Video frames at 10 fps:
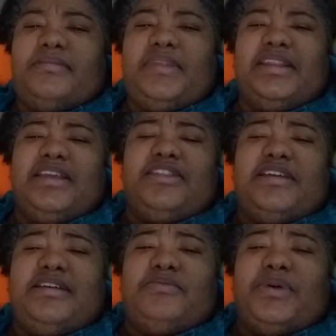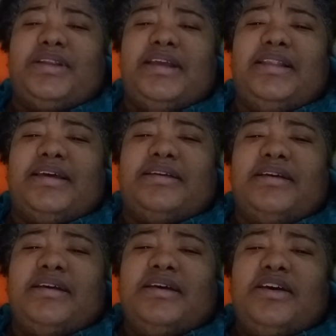and I think he
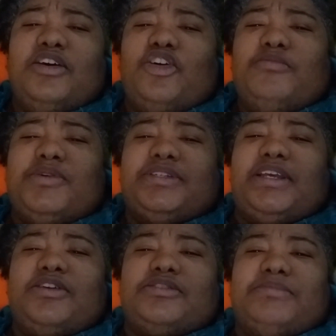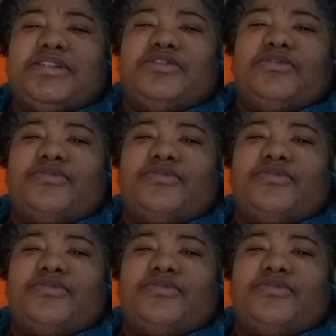like almost kills Mr.